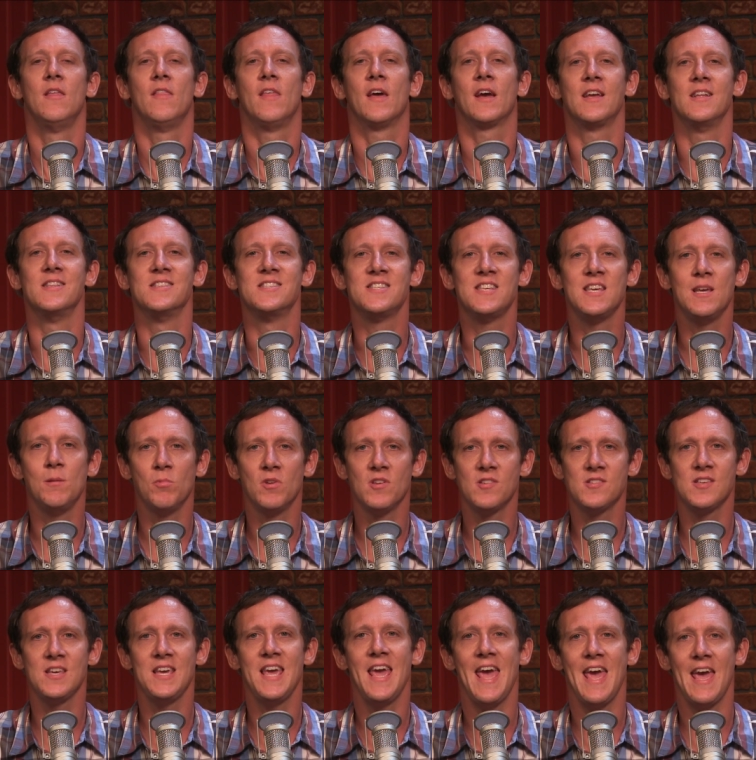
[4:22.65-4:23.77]
that can
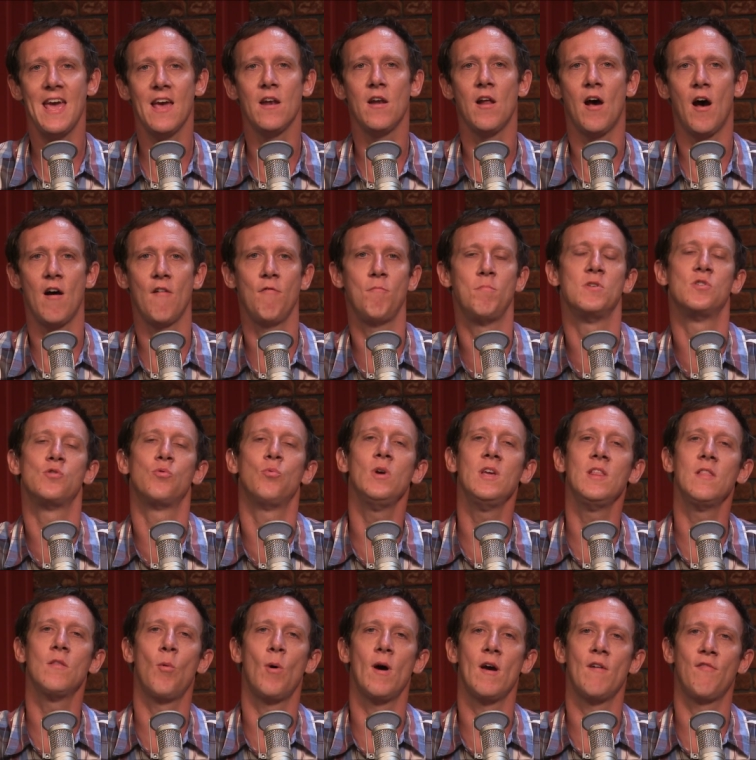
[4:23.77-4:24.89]
seamlessly hand off
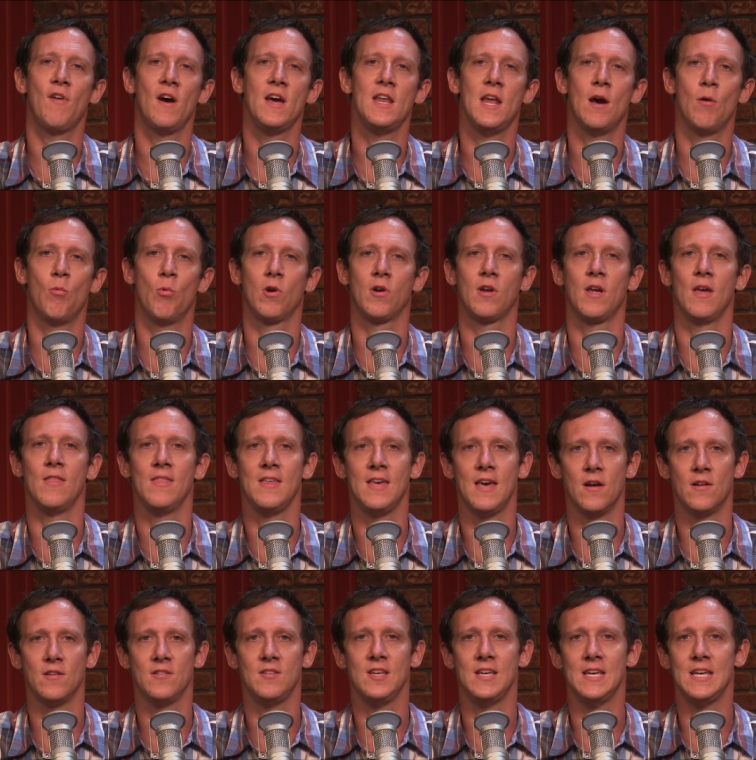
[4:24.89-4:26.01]
between the Wi-Fi network and the
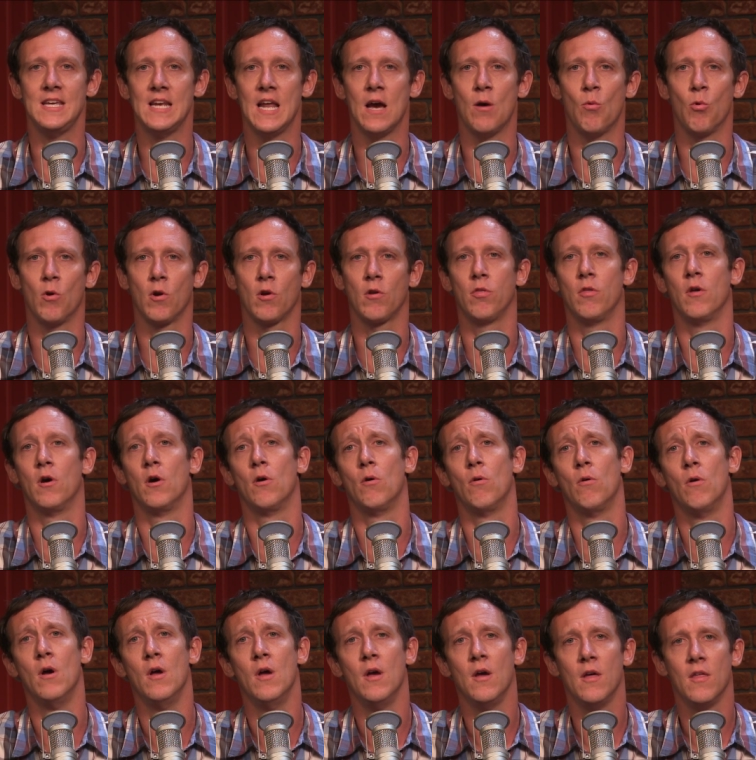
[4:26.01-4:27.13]
LTE network, though